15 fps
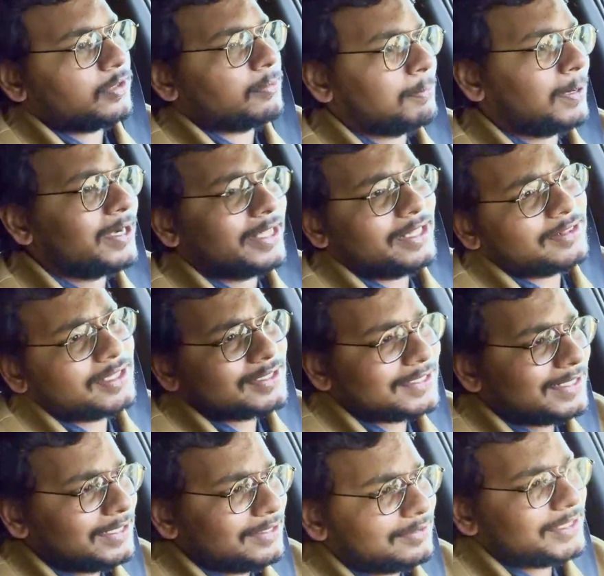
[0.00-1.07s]
But in the
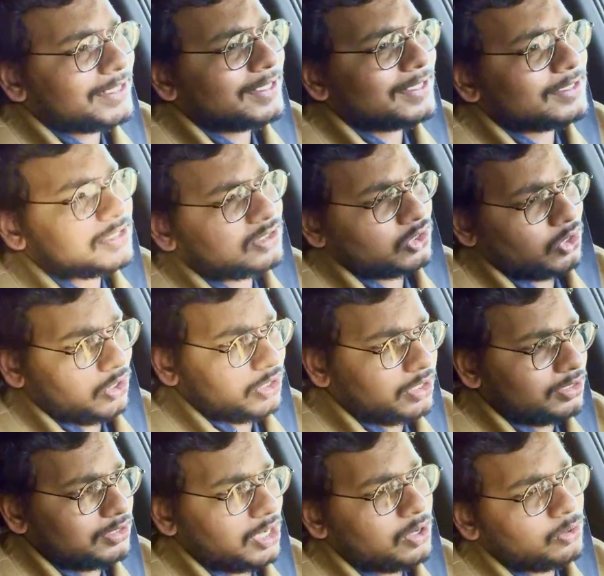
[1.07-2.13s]
city there is
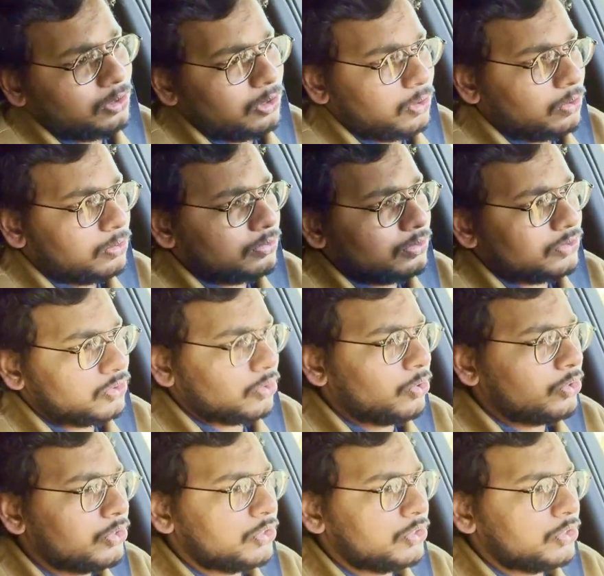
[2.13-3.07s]
torque down low, so you